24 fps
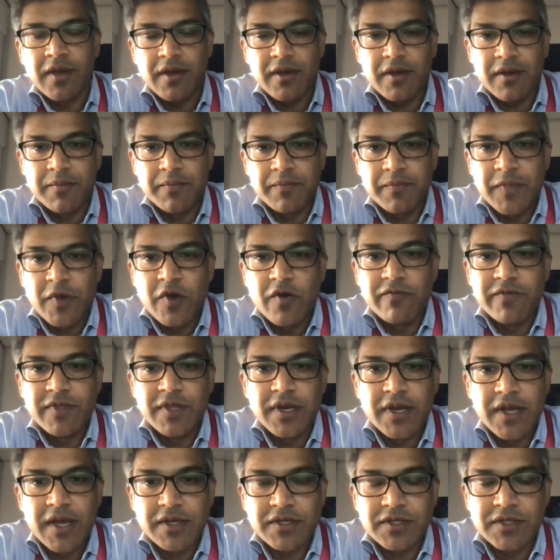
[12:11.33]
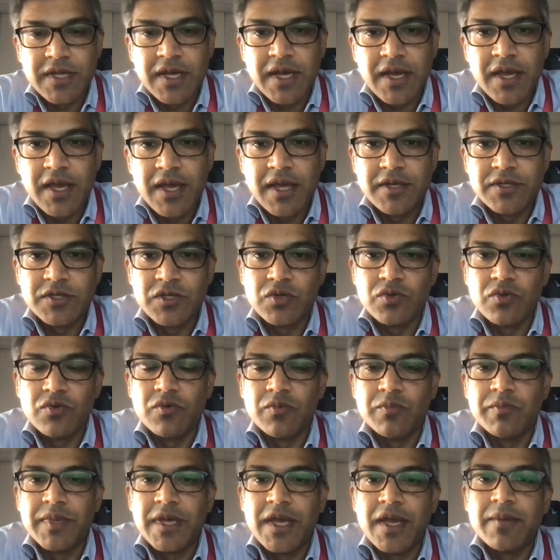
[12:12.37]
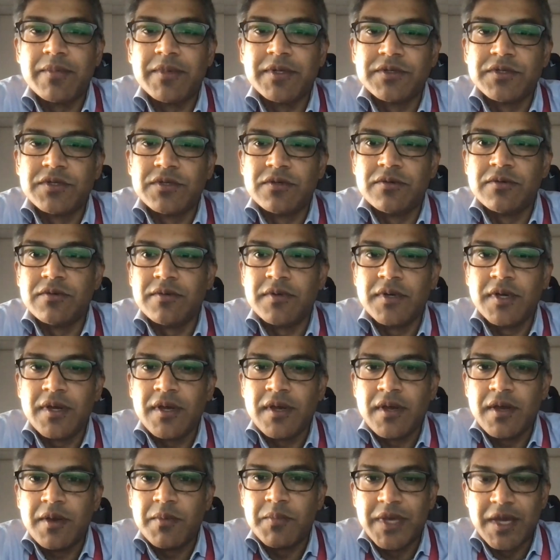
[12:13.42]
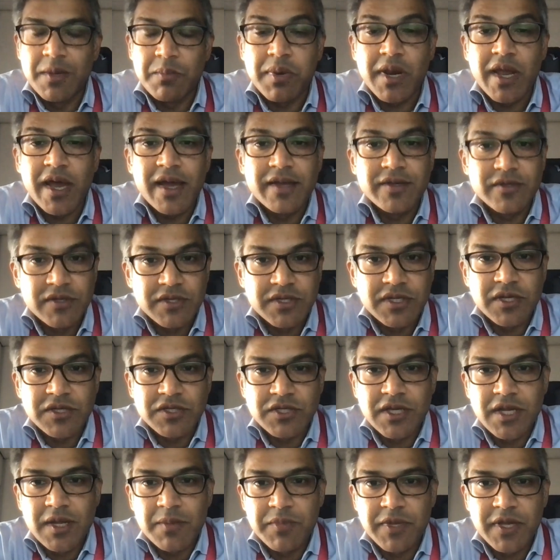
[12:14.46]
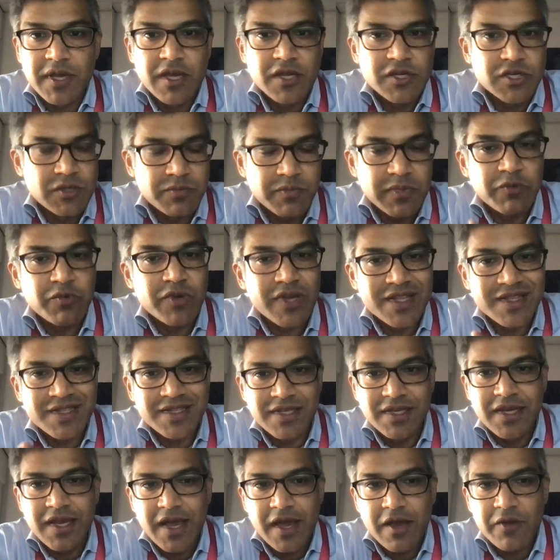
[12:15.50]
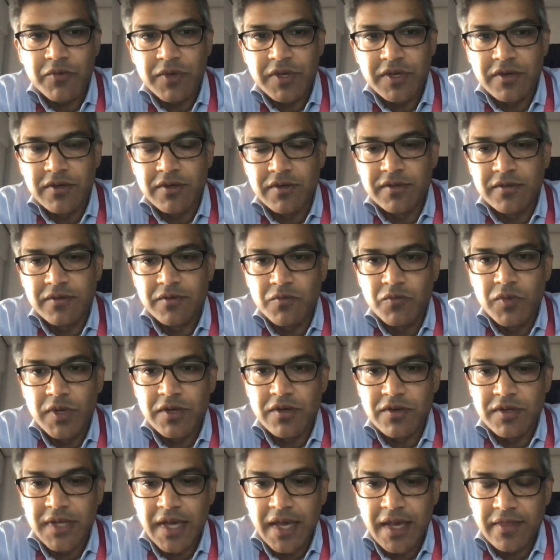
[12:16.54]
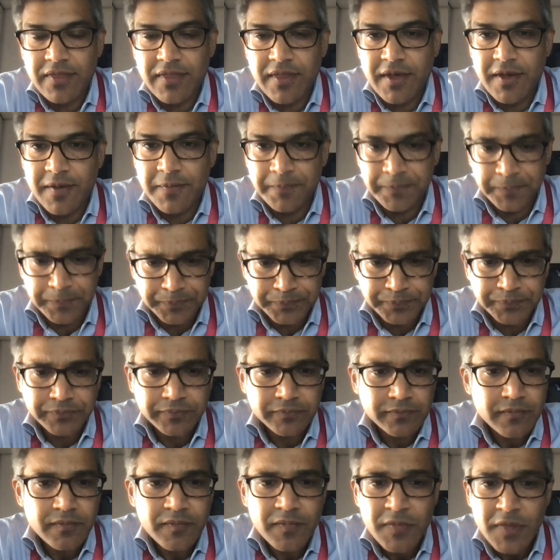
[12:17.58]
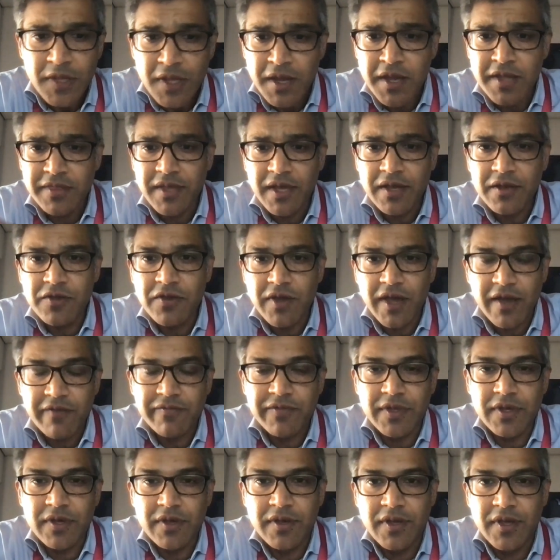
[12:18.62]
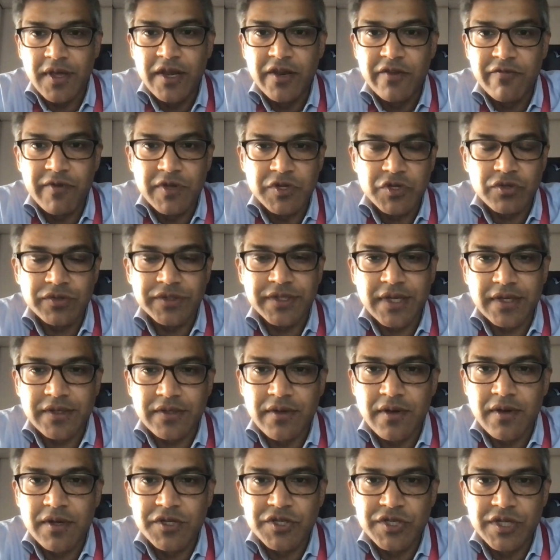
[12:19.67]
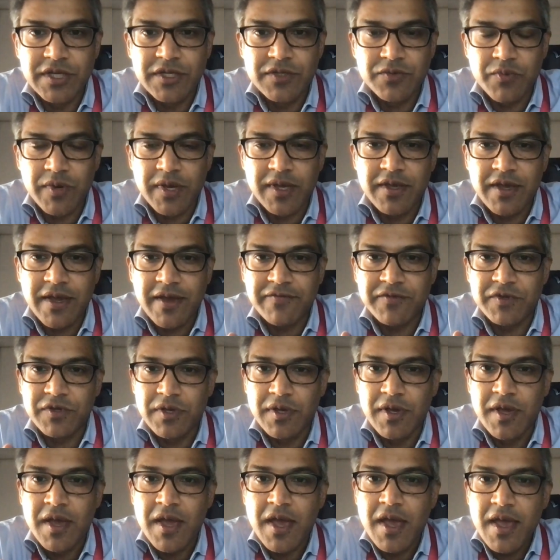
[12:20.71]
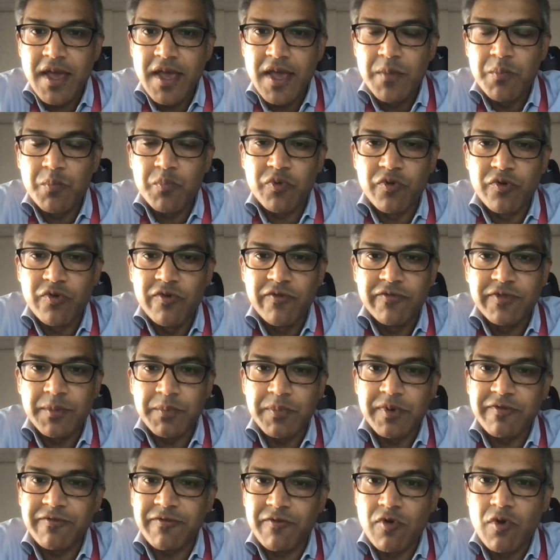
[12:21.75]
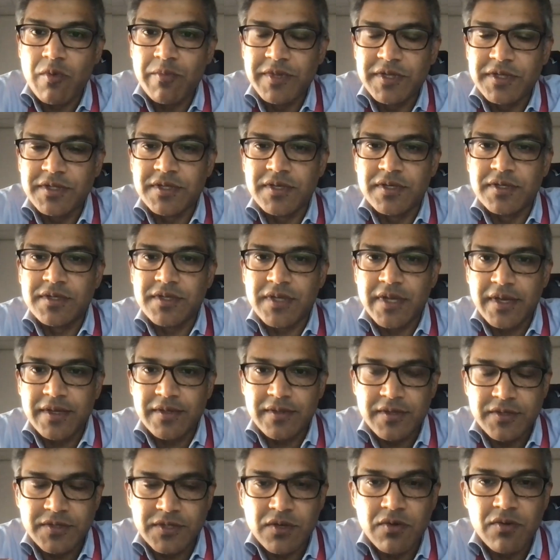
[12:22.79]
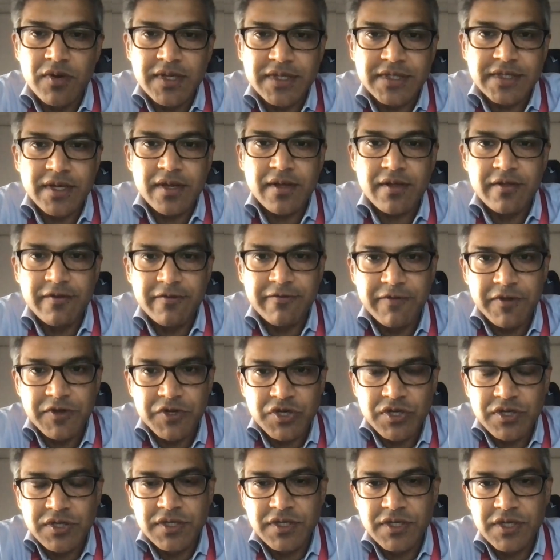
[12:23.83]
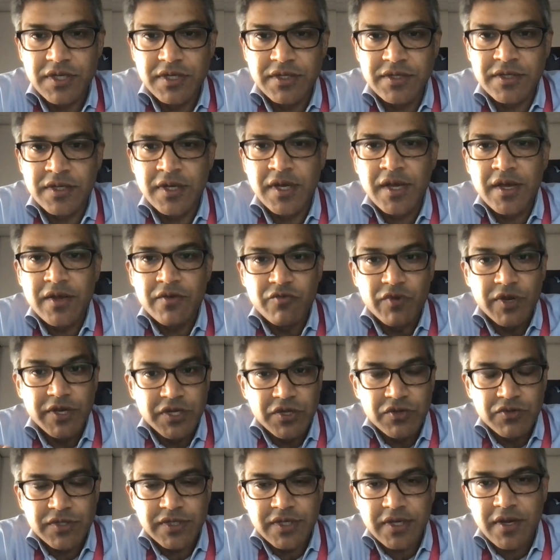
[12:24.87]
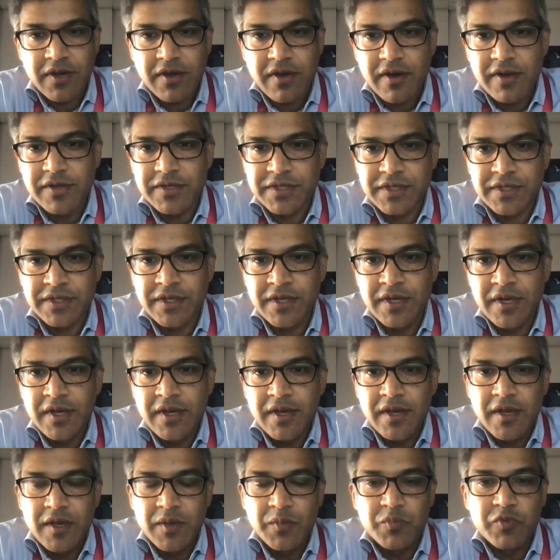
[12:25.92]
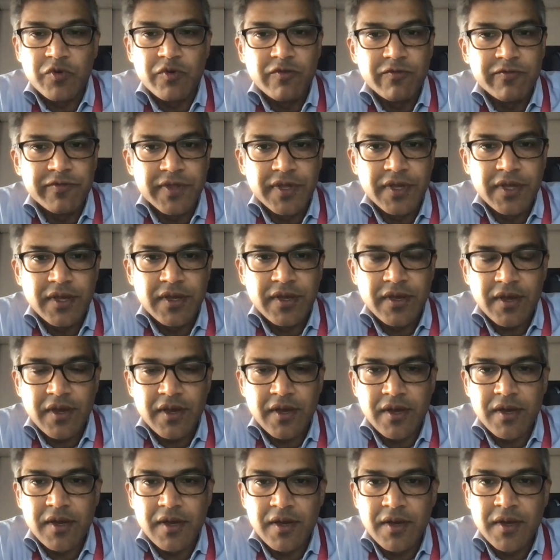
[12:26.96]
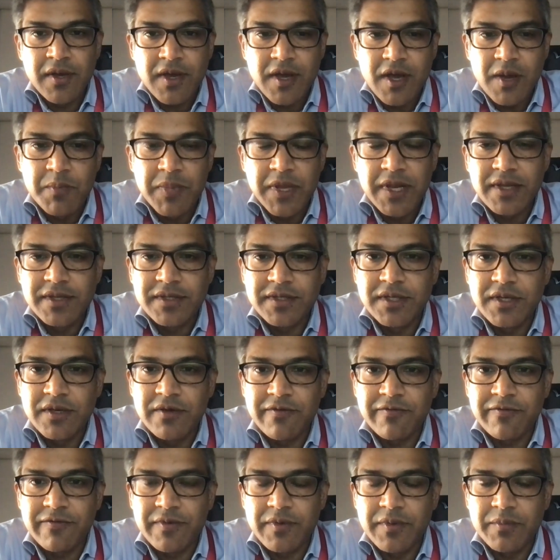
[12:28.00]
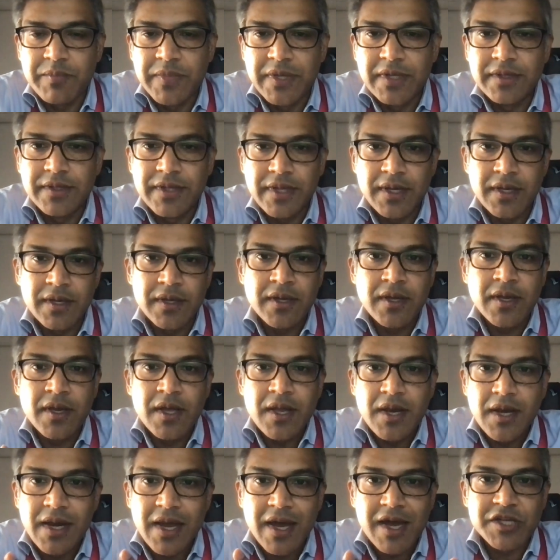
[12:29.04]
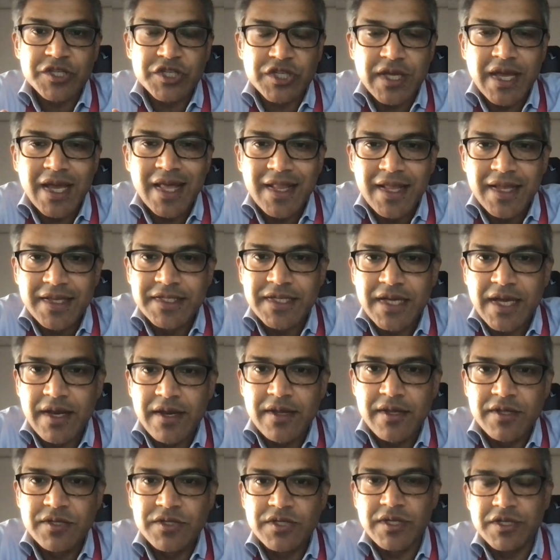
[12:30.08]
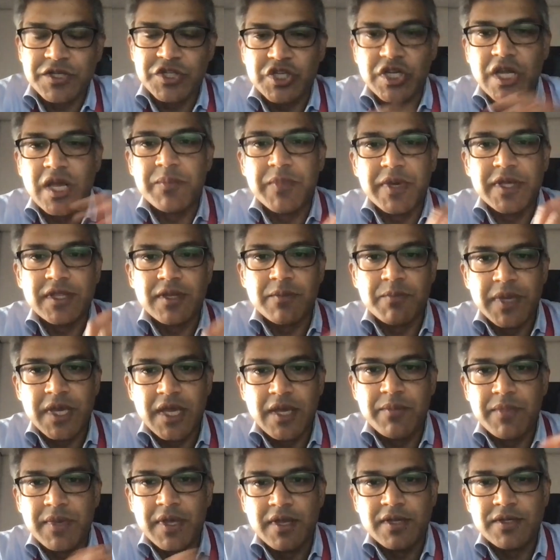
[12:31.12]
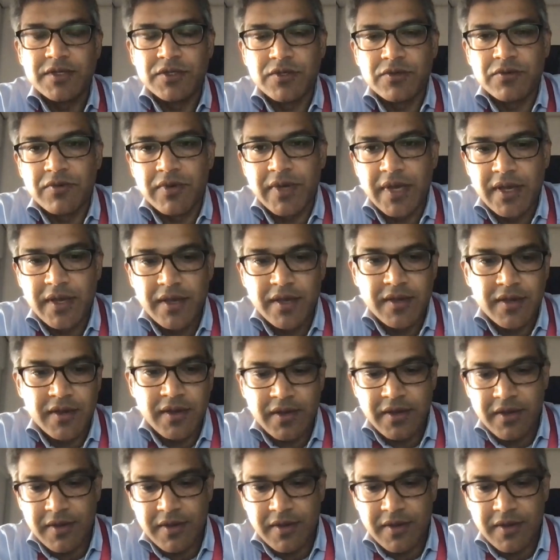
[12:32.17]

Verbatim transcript: over the next decade to be able to be applied to such an application. But we can see how we could get there. And then you have the individual technologies where you have to improve the performances, like the solar cell efficiencies, reduce the cost, improve the ability of building large-scale antennas and shaping the beam into a